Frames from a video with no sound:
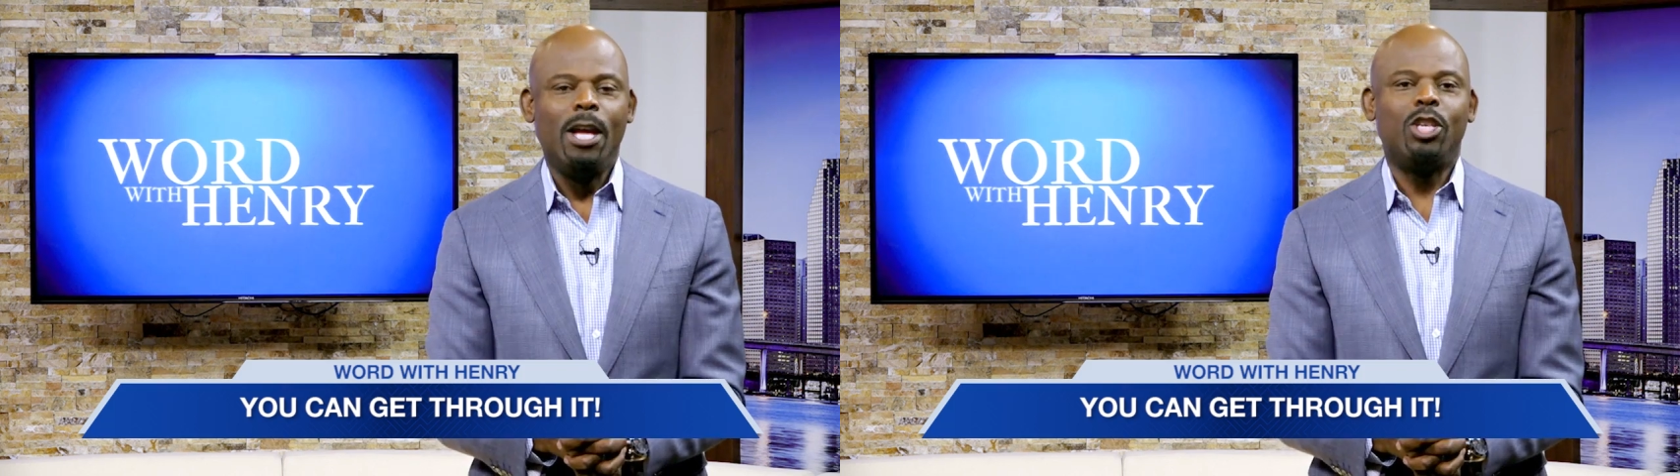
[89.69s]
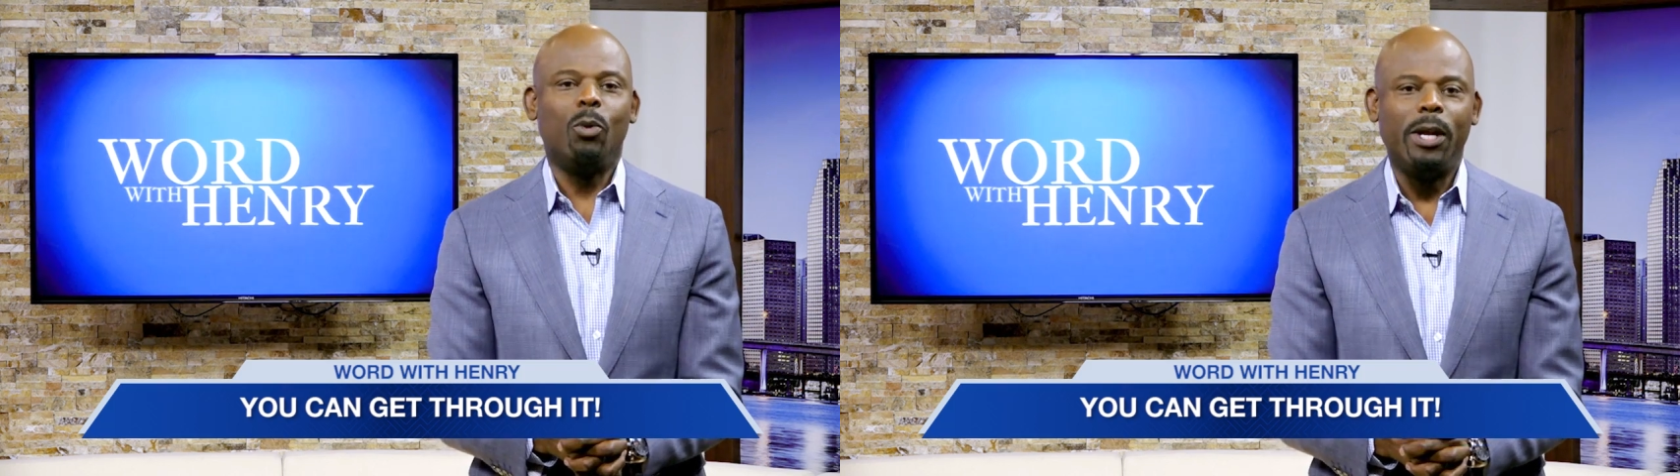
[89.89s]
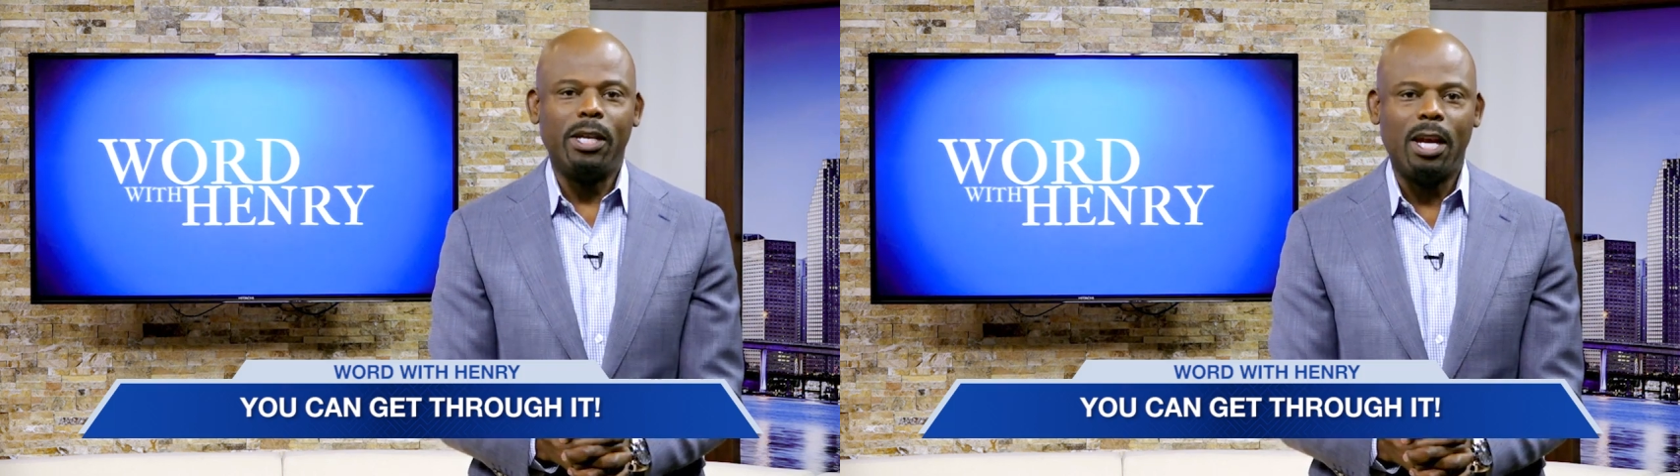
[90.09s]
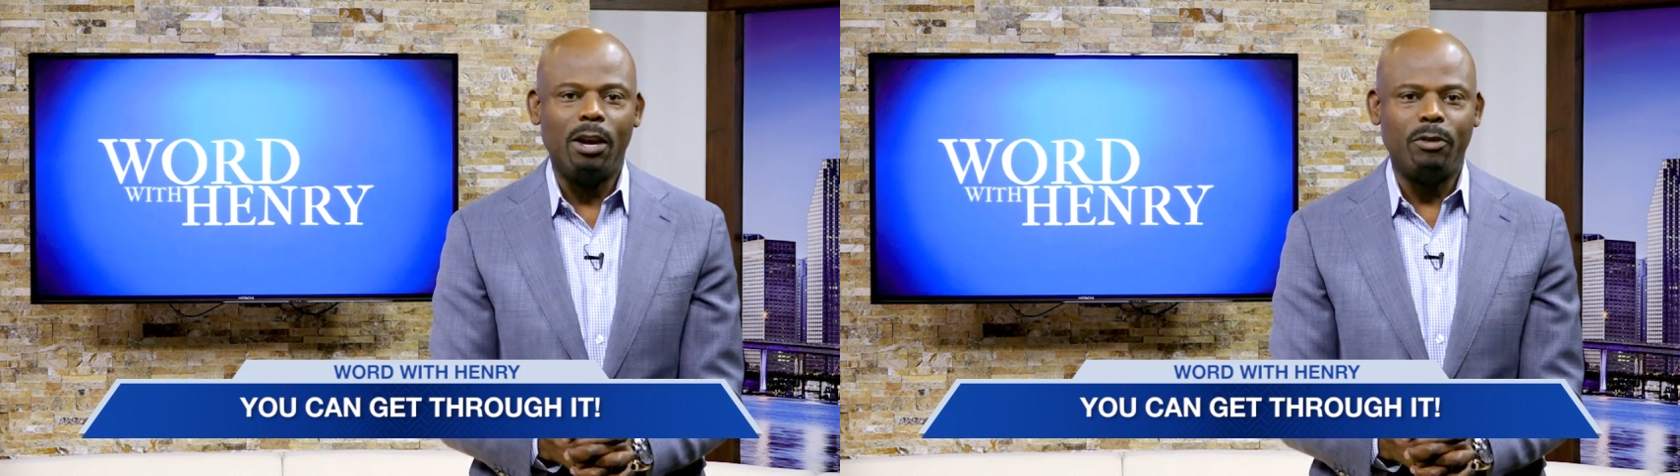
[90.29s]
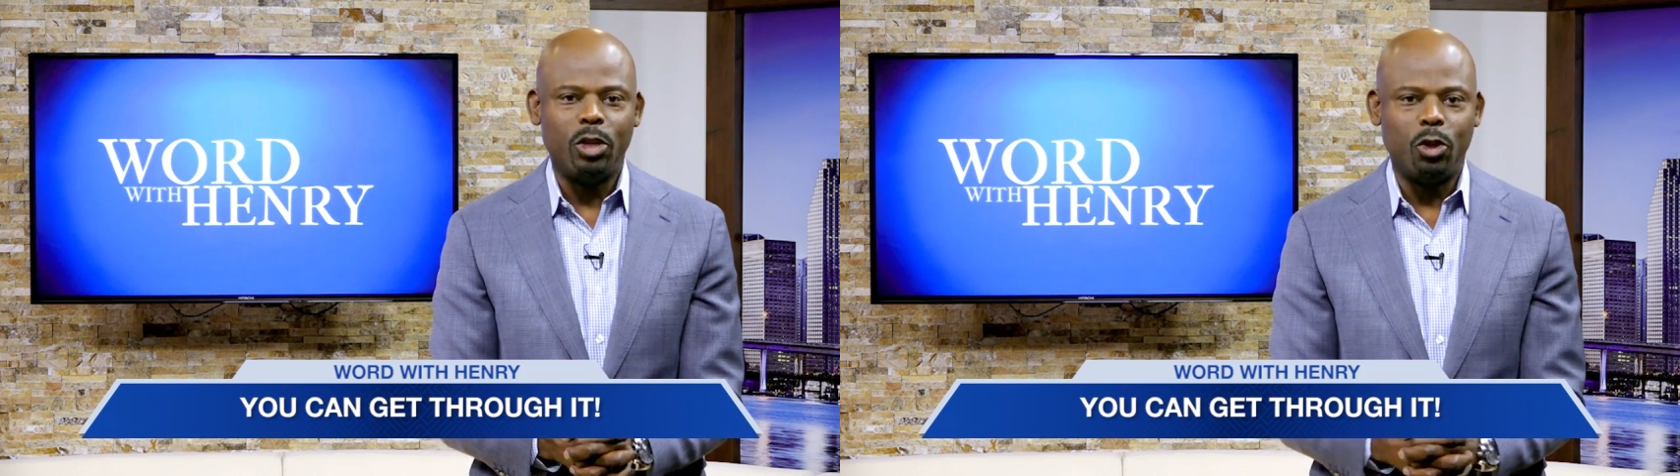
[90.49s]
to
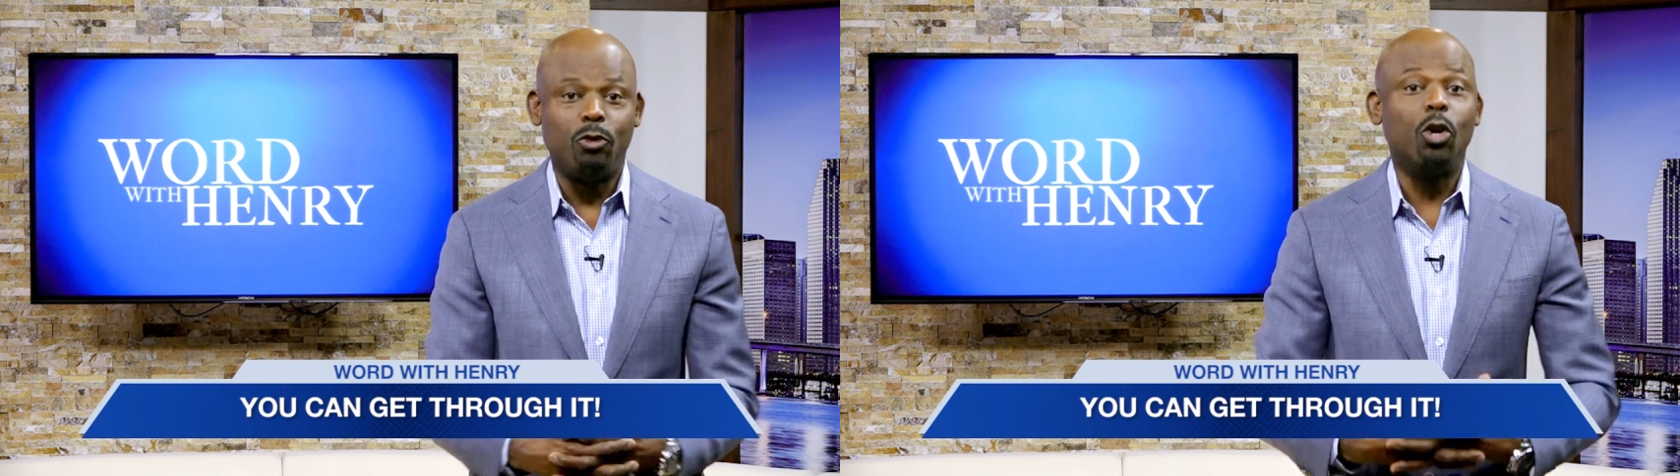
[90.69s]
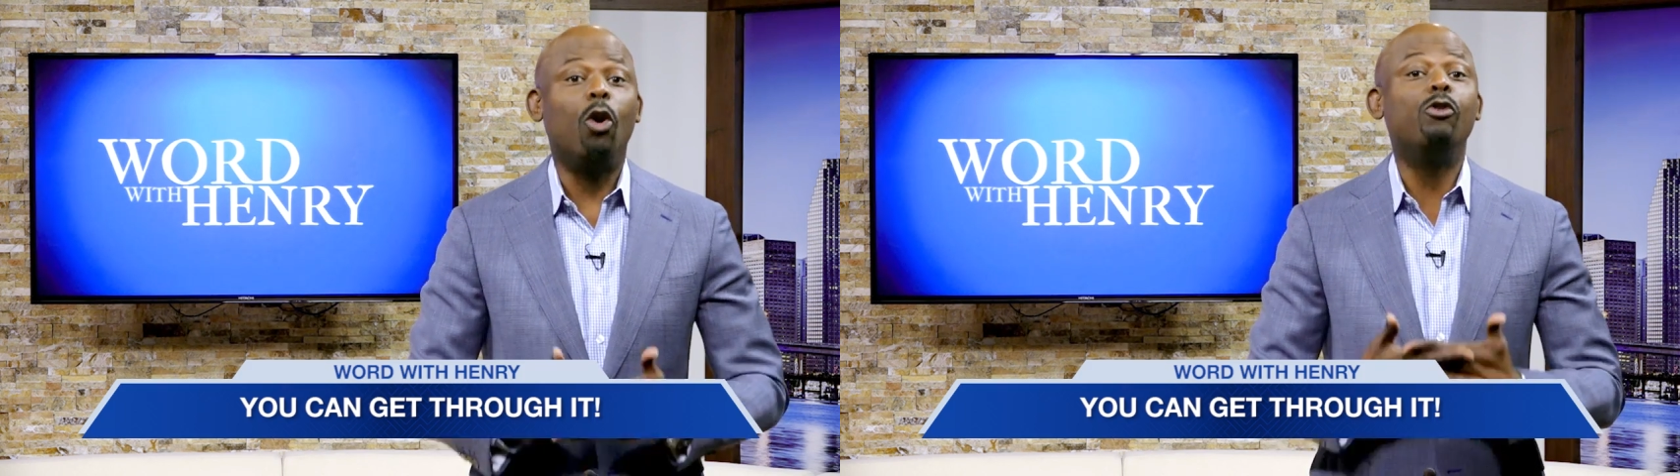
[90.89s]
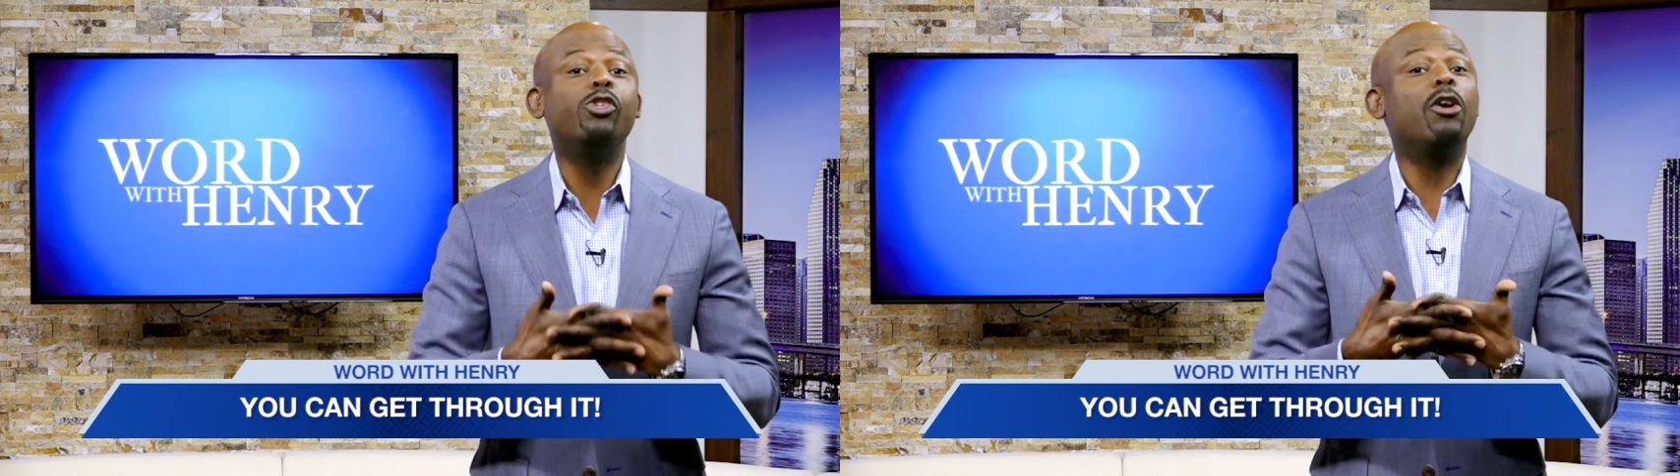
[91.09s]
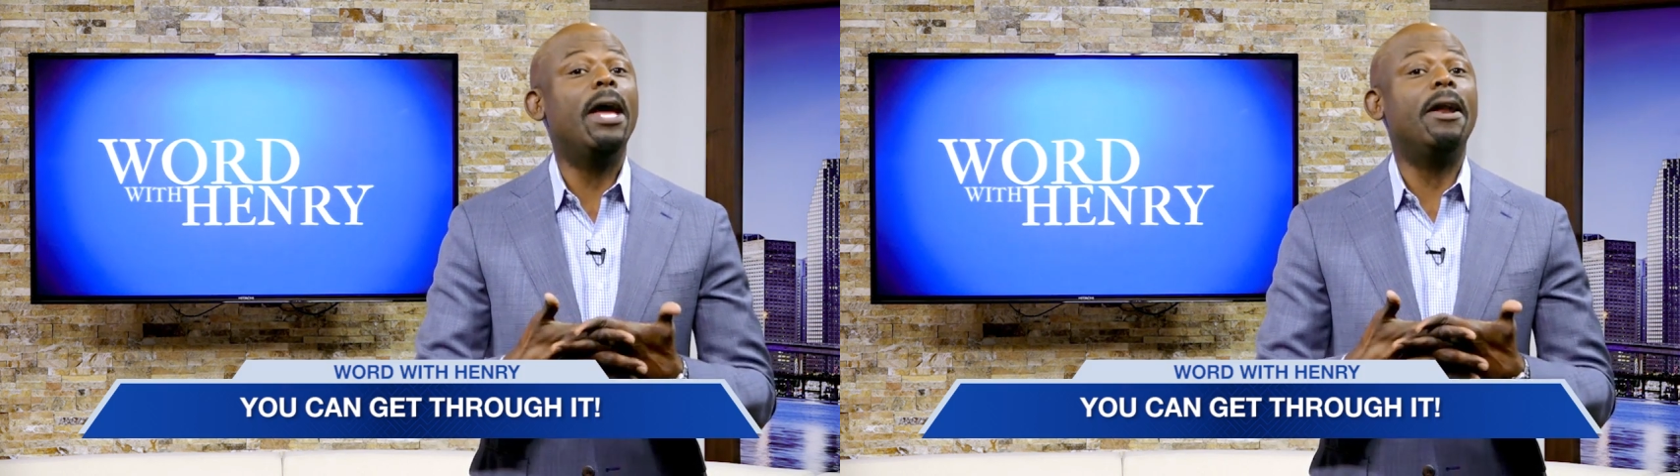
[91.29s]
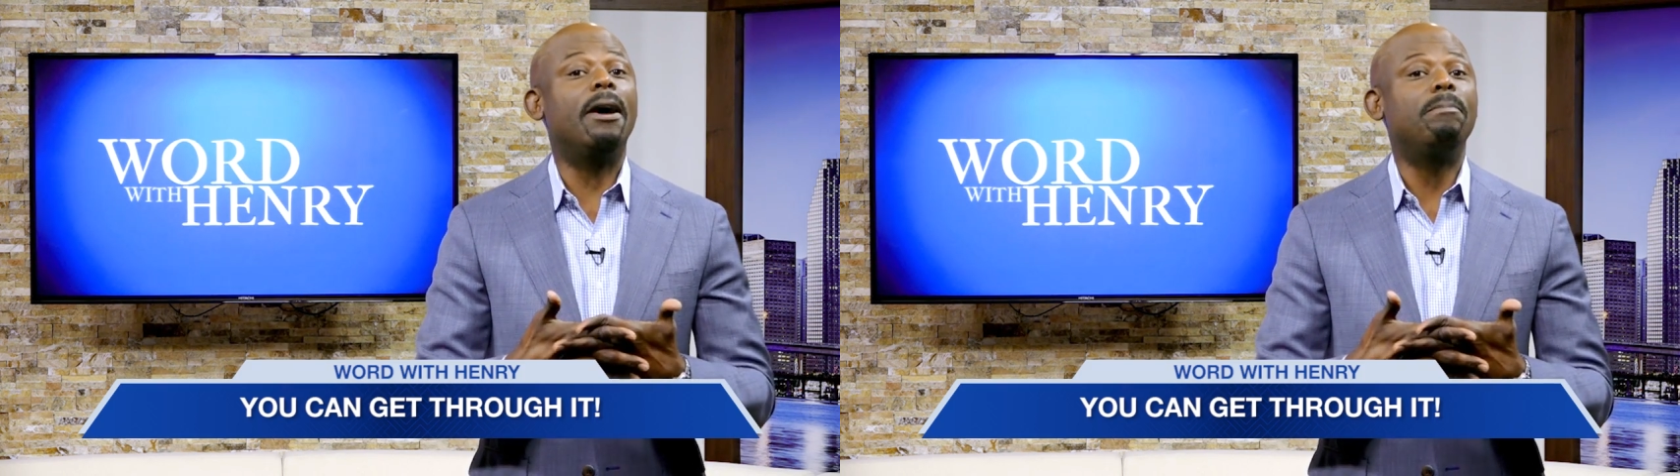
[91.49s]
encourage you to hold your
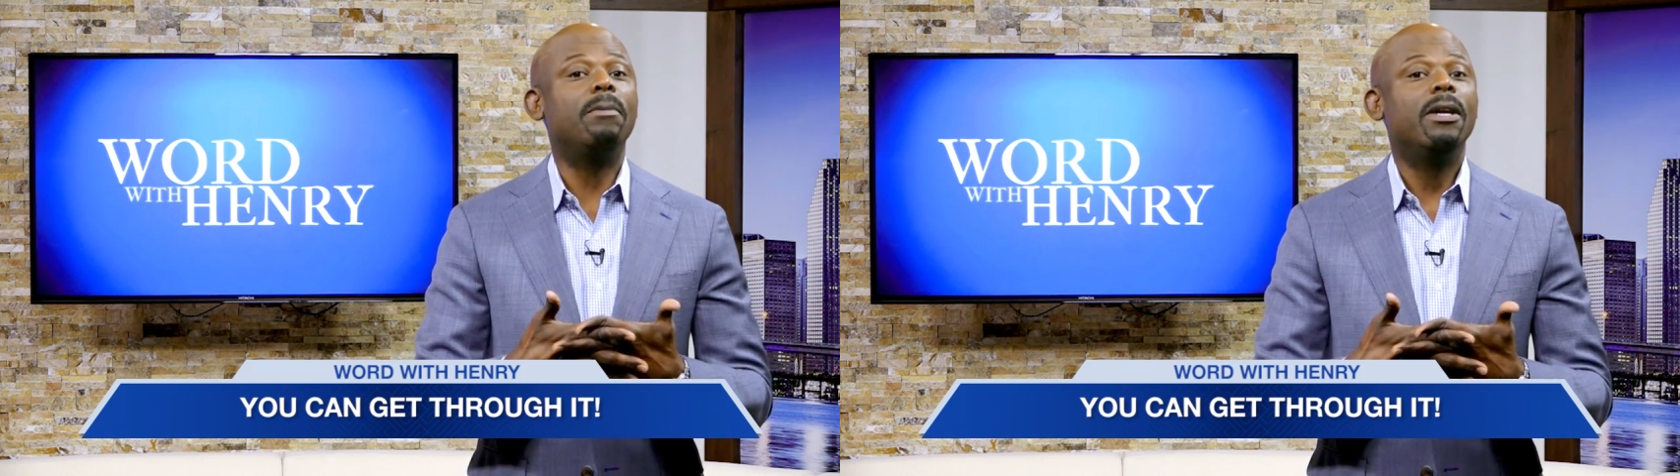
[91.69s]
head up.